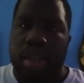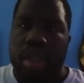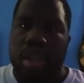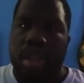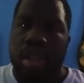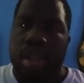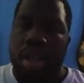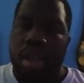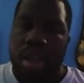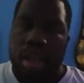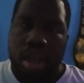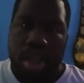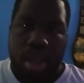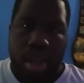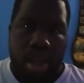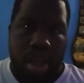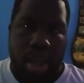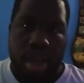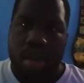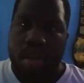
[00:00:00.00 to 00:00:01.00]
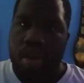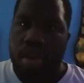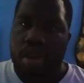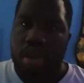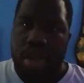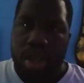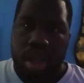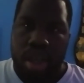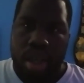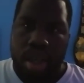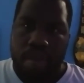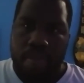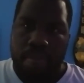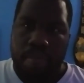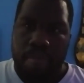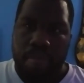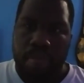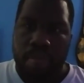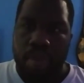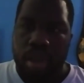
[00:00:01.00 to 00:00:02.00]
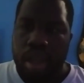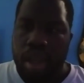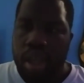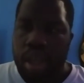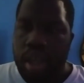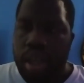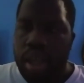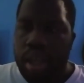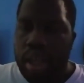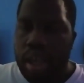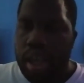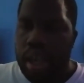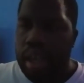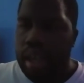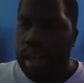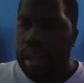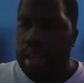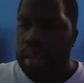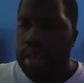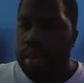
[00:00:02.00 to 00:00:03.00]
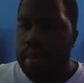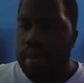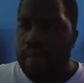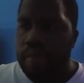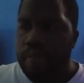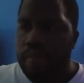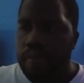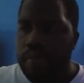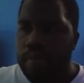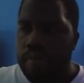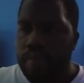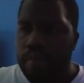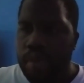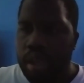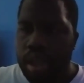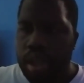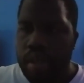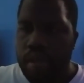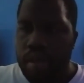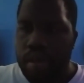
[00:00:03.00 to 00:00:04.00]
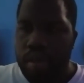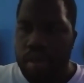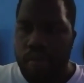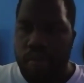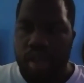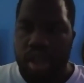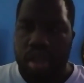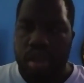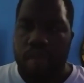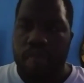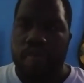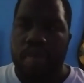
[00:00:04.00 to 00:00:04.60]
versus Dan Garcia, and so for